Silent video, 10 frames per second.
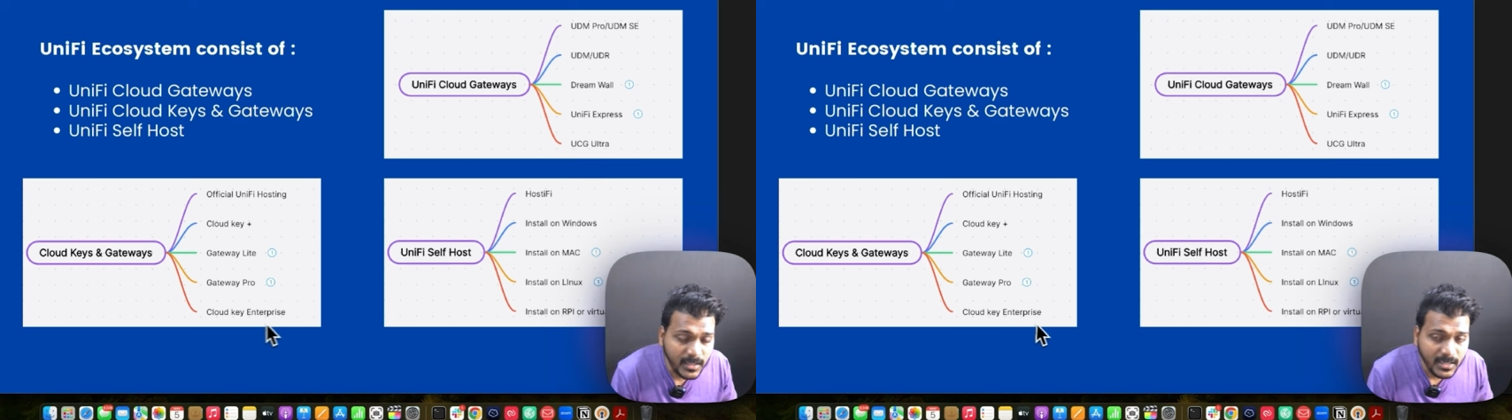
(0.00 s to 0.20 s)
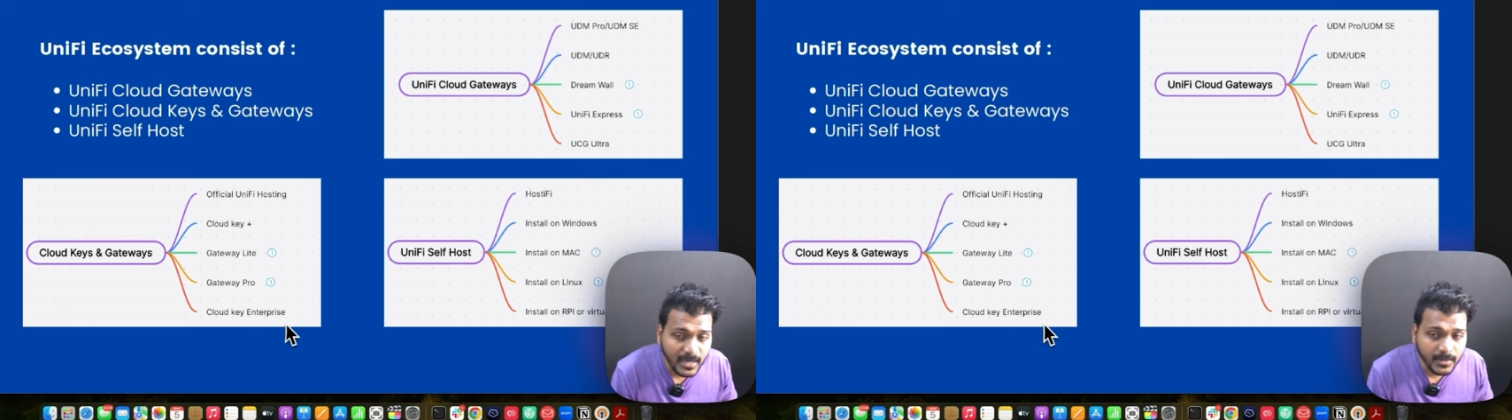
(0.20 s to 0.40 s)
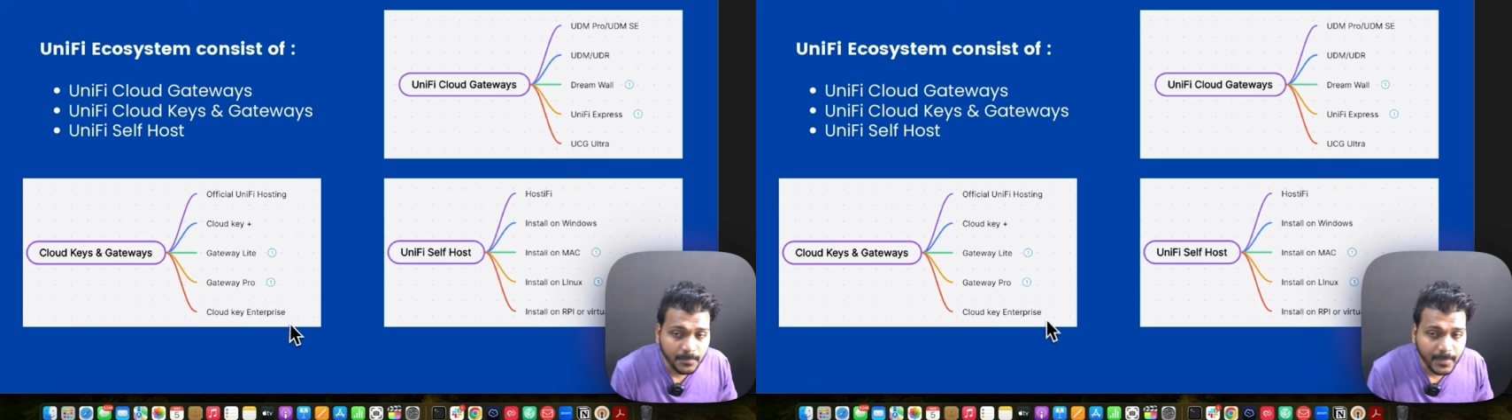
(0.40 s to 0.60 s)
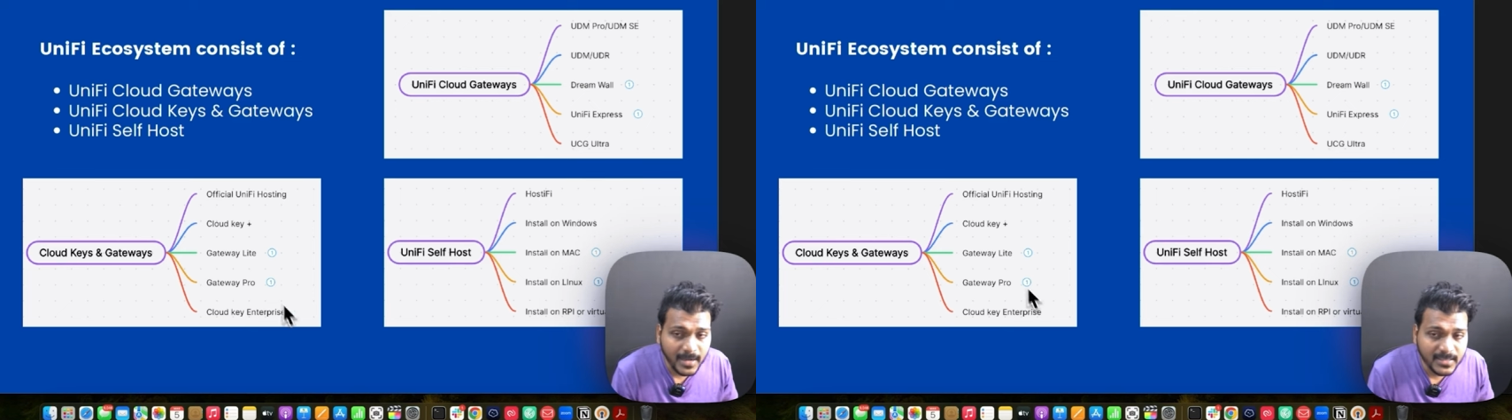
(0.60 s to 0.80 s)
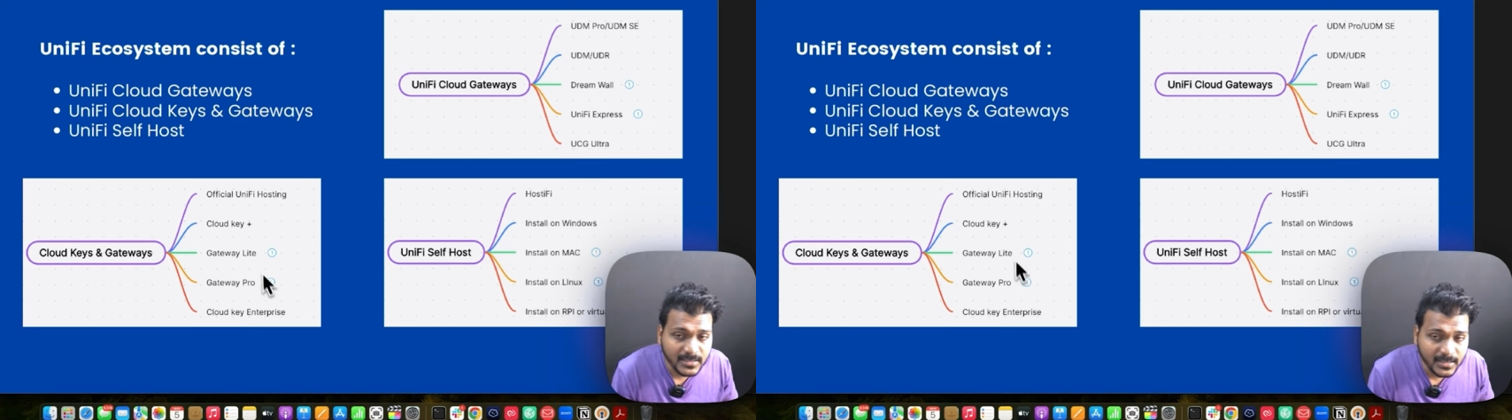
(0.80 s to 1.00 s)
key
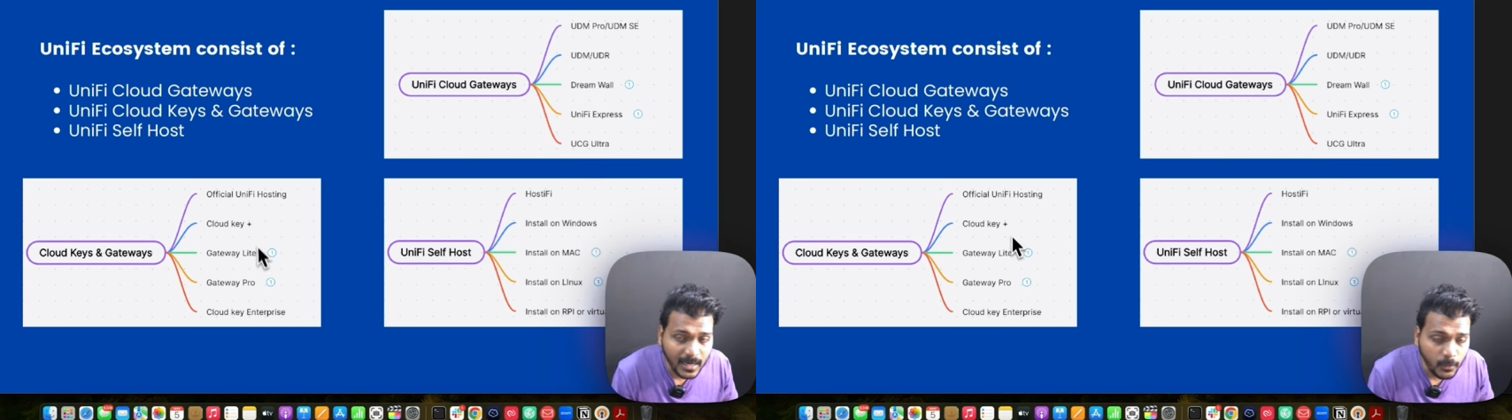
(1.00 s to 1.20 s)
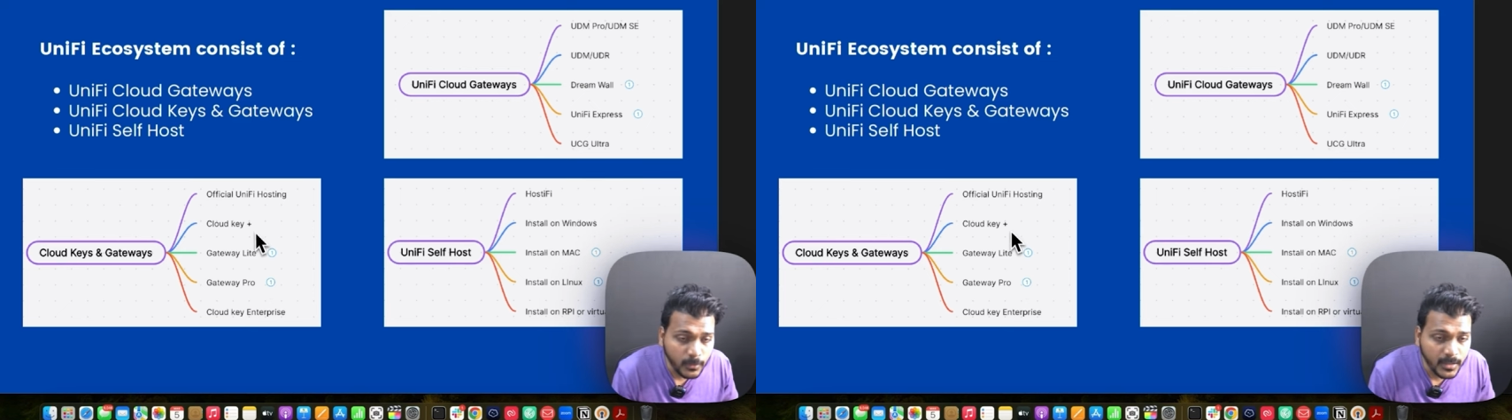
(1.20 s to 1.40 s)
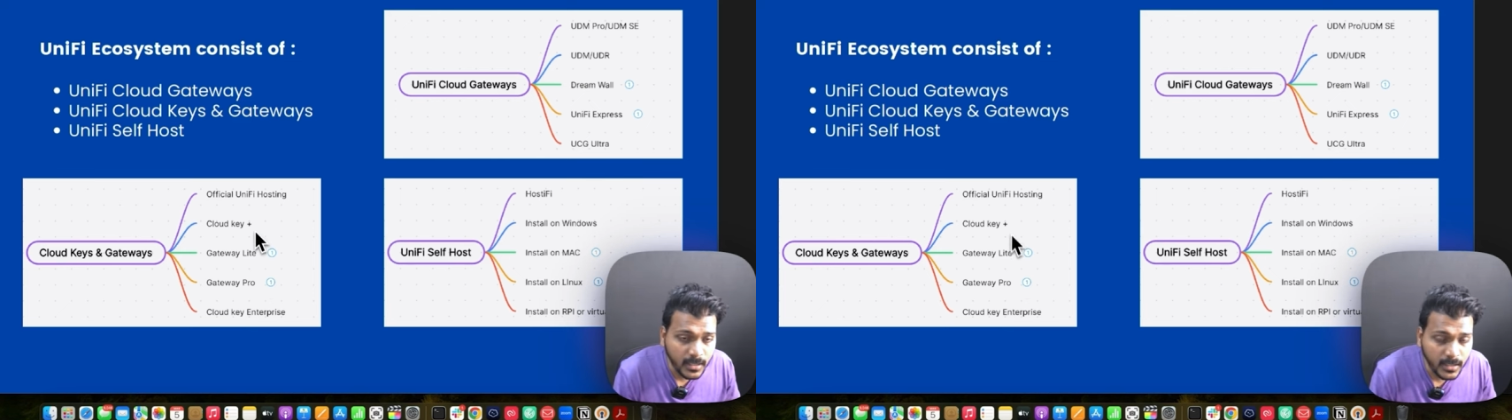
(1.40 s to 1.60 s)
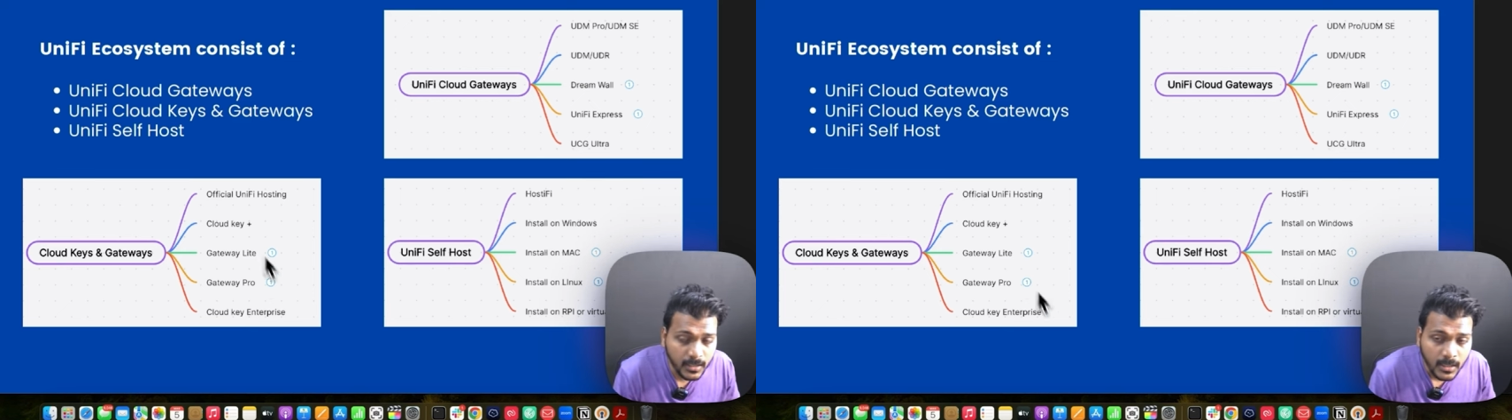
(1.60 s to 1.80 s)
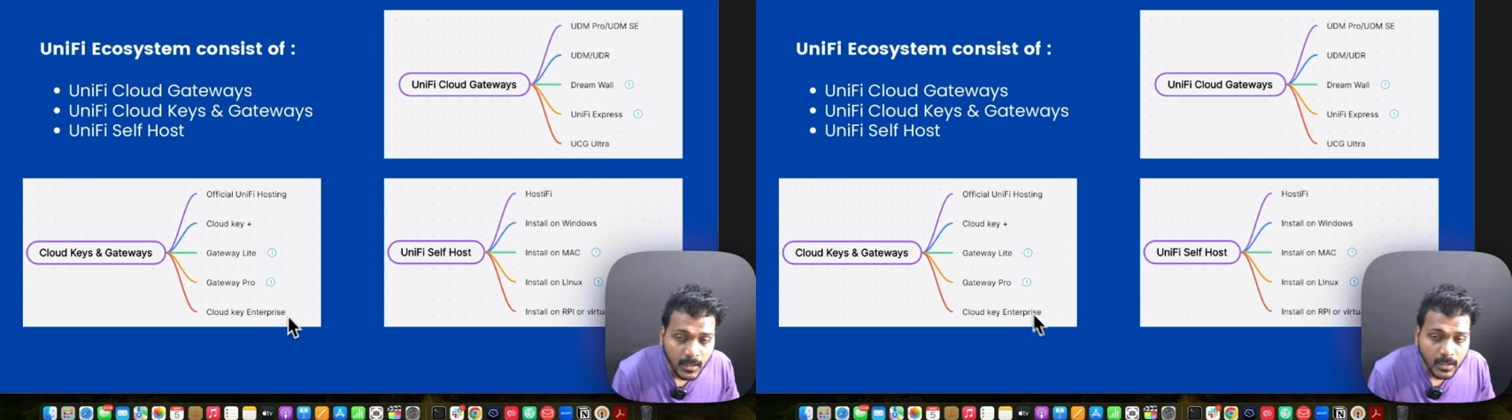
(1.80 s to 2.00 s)
enterprise cloud key,